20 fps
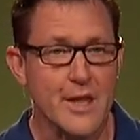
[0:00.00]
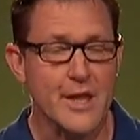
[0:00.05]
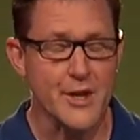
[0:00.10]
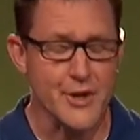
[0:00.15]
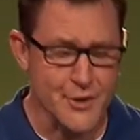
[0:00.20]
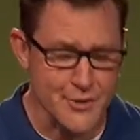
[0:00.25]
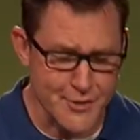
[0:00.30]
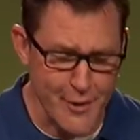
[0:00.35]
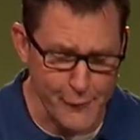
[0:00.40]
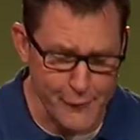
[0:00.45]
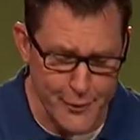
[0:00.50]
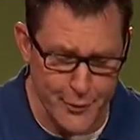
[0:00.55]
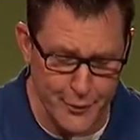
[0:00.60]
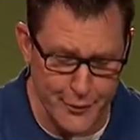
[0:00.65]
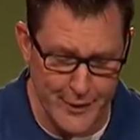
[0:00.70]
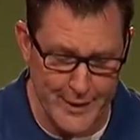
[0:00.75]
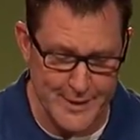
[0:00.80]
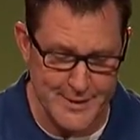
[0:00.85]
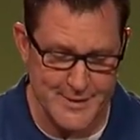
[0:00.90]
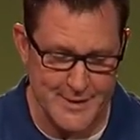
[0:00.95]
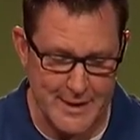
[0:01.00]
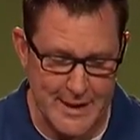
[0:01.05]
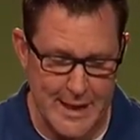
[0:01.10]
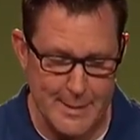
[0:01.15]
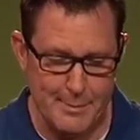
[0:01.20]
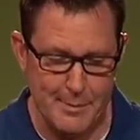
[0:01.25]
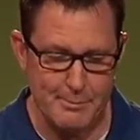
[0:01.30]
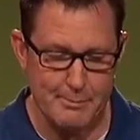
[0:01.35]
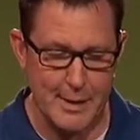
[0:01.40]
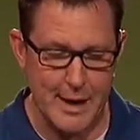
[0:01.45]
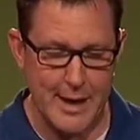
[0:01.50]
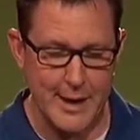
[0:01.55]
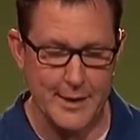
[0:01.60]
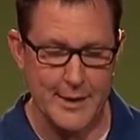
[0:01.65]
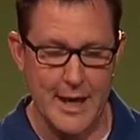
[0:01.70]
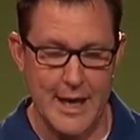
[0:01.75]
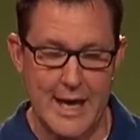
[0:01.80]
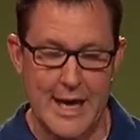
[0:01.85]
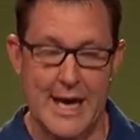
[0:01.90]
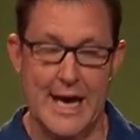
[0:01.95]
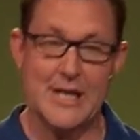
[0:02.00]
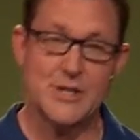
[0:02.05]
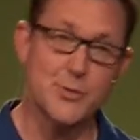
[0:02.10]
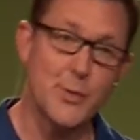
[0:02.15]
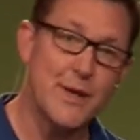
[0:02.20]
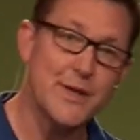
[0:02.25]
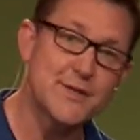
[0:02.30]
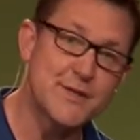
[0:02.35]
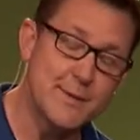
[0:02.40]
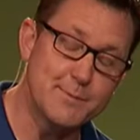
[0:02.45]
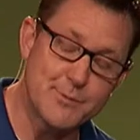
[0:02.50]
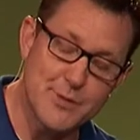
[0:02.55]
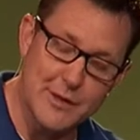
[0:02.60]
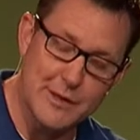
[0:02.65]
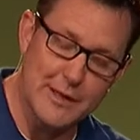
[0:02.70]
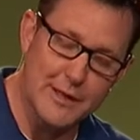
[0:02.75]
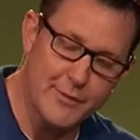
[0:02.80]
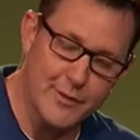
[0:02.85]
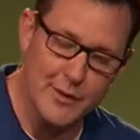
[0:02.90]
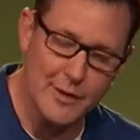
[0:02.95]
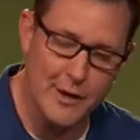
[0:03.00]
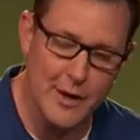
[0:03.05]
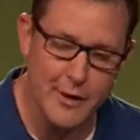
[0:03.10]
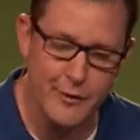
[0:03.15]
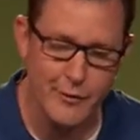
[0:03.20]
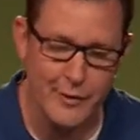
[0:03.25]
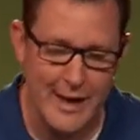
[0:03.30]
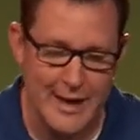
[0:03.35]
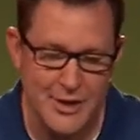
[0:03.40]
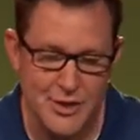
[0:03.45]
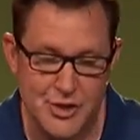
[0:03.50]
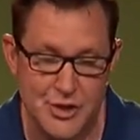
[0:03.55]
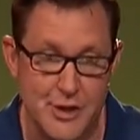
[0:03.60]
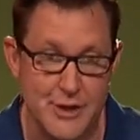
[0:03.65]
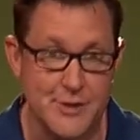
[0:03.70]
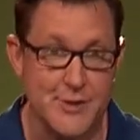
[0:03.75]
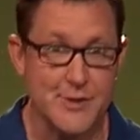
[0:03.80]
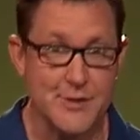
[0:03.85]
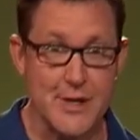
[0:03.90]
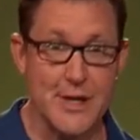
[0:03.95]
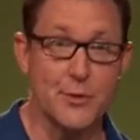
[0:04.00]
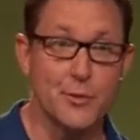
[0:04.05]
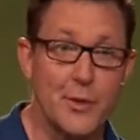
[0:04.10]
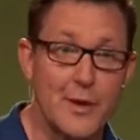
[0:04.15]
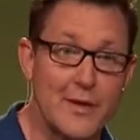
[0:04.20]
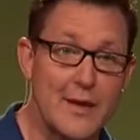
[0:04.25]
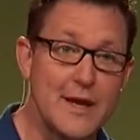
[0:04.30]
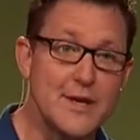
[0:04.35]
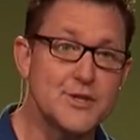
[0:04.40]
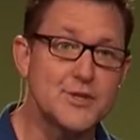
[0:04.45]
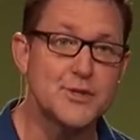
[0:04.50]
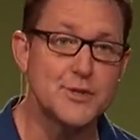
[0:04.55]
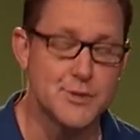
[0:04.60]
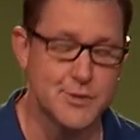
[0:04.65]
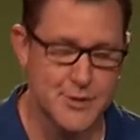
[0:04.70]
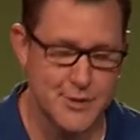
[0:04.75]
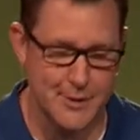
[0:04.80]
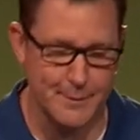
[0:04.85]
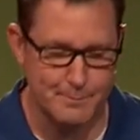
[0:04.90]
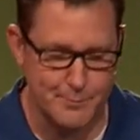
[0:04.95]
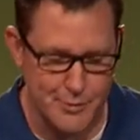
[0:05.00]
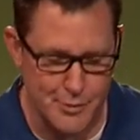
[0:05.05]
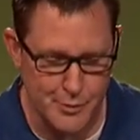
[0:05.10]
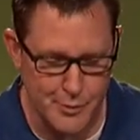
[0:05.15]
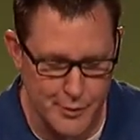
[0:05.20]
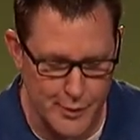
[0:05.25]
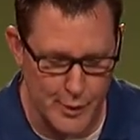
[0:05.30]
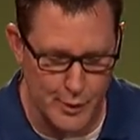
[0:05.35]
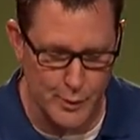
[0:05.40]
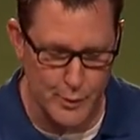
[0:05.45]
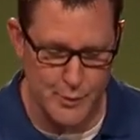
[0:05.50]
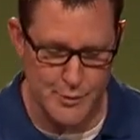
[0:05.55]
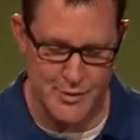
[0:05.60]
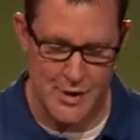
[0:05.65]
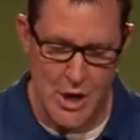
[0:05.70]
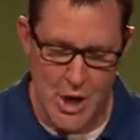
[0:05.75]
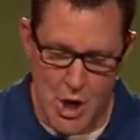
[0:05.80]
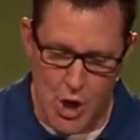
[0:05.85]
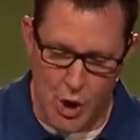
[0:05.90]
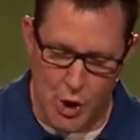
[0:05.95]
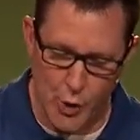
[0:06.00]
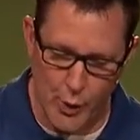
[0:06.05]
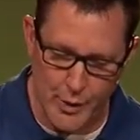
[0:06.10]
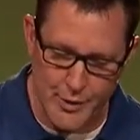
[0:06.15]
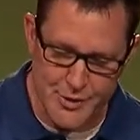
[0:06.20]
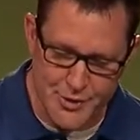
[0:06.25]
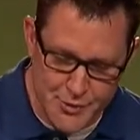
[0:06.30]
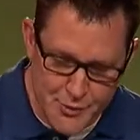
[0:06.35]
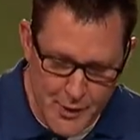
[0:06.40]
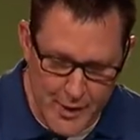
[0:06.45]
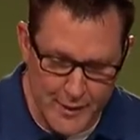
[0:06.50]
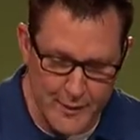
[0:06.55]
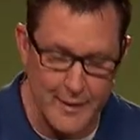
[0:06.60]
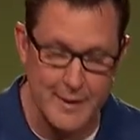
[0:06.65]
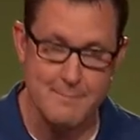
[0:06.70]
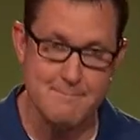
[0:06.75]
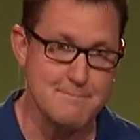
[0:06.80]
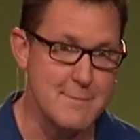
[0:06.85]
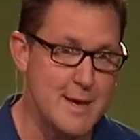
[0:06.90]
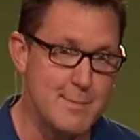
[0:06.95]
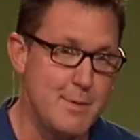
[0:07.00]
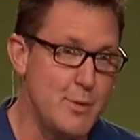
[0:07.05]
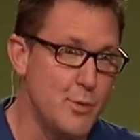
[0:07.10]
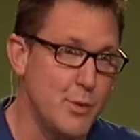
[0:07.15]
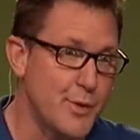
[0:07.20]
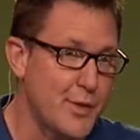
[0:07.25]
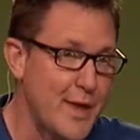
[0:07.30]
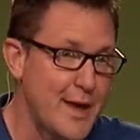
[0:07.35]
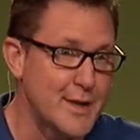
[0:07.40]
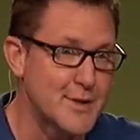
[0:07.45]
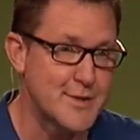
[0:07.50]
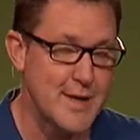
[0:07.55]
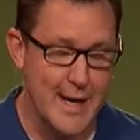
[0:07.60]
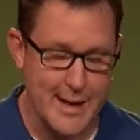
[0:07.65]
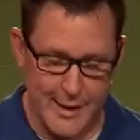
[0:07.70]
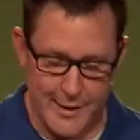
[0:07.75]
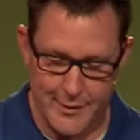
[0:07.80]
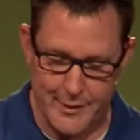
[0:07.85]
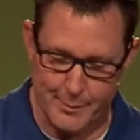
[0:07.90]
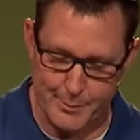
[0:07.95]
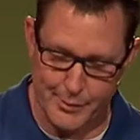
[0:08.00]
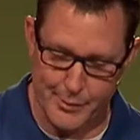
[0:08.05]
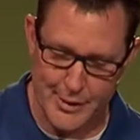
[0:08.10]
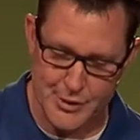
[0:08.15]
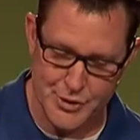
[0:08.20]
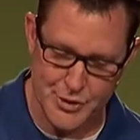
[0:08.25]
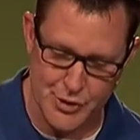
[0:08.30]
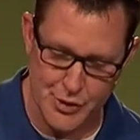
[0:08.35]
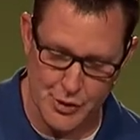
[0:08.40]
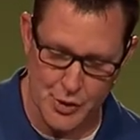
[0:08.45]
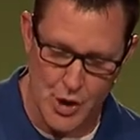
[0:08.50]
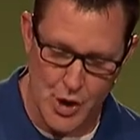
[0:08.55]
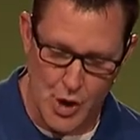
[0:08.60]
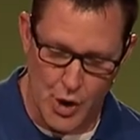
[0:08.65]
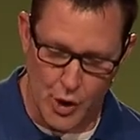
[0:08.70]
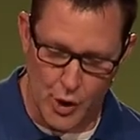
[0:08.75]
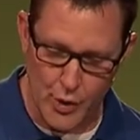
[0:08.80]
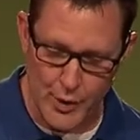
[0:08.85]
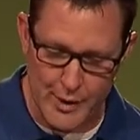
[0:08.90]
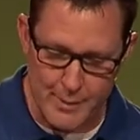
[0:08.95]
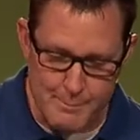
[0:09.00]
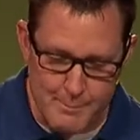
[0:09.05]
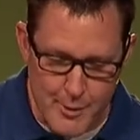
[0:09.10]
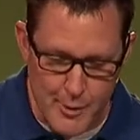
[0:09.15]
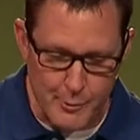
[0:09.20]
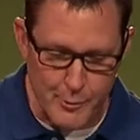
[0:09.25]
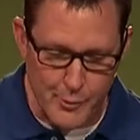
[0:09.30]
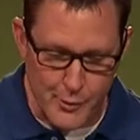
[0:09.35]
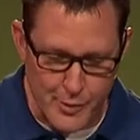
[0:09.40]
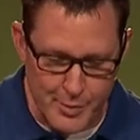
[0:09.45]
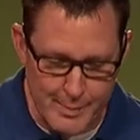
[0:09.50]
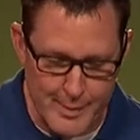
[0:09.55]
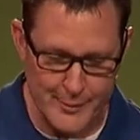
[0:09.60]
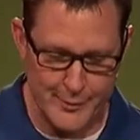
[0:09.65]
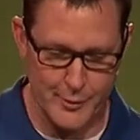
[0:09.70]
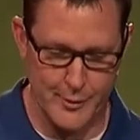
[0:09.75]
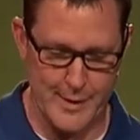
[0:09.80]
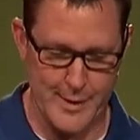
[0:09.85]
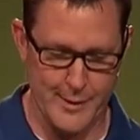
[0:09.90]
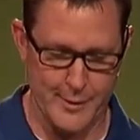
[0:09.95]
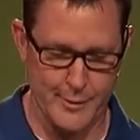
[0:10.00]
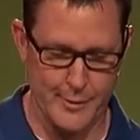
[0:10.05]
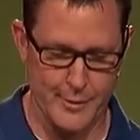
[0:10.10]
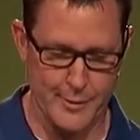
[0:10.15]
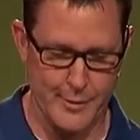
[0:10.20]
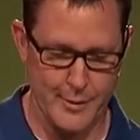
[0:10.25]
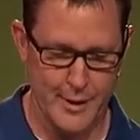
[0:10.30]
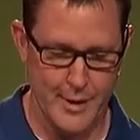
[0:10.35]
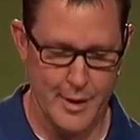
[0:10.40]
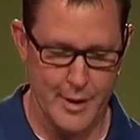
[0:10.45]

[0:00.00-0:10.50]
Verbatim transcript: here's a few things to keep in mind as we attempt to live in love like Jesus in relationship to those who are struggling, maybe with anxiety, depression, or in, with mental health.